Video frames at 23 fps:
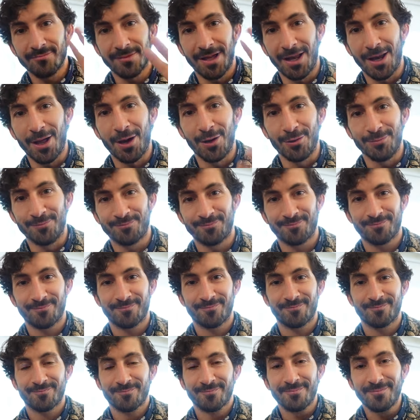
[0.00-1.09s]
Hello.
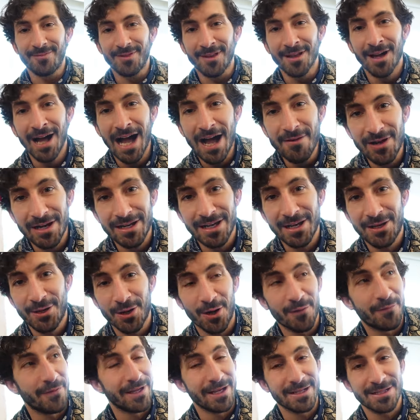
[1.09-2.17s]
I haven't had any
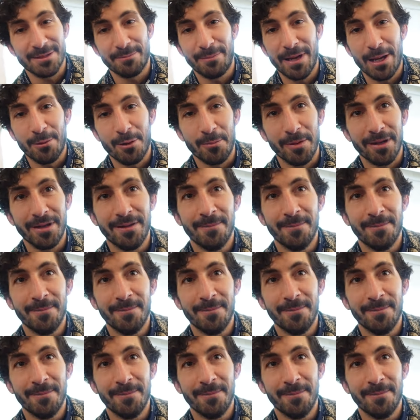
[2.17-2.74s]
coffee yet, so bear with me.